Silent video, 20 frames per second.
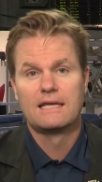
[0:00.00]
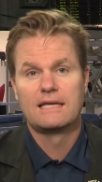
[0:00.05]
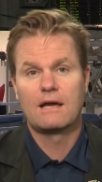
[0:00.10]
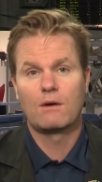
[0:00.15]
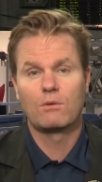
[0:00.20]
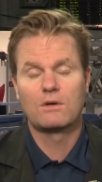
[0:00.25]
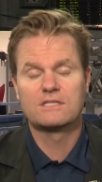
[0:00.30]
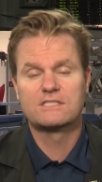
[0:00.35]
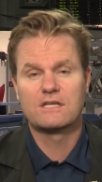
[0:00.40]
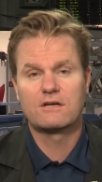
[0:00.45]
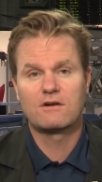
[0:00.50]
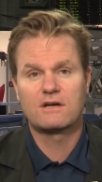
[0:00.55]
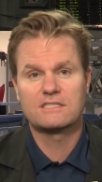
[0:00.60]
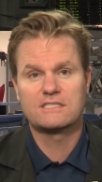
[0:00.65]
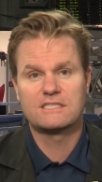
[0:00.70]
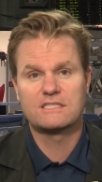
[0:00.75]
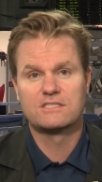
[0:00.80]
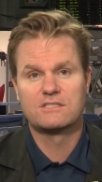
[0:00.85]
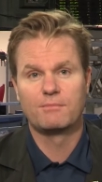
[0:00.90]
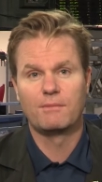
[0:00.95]
Now, what is
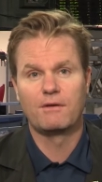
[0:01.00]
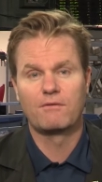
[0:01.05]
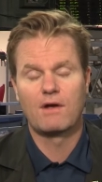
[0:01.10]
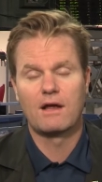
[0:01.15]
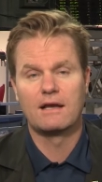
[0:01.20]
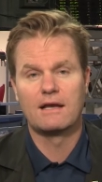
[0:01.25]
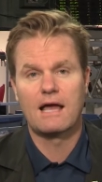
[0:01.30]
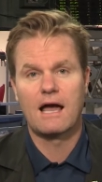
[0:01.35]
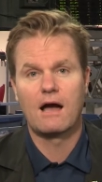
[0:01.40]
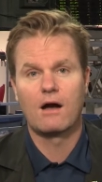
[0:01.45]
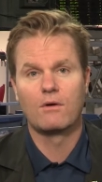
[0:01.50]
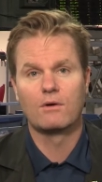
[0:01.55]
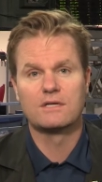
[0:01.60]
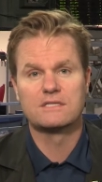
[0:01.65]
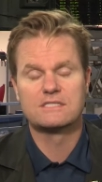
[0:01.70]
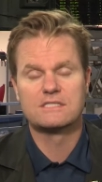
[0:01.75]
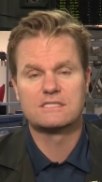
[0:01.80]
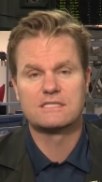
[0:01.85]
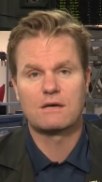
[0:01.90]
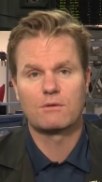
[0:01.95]
interesting to me right now
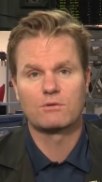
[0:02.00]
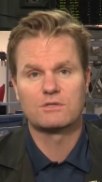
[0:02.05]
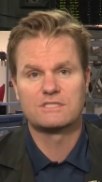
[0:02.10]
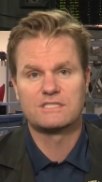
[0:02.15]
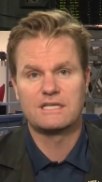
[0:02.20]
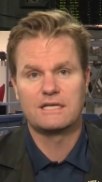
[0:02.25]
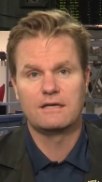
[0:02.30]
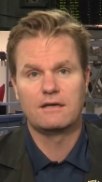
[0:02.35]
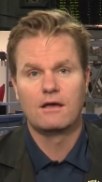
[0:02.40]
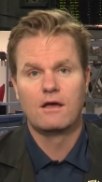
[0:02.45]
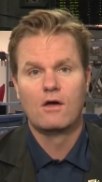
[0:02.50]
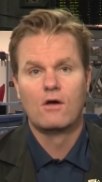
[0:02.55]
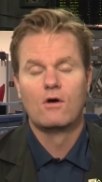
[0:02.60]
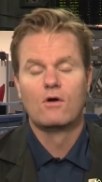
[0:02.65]
is, is that we're seeing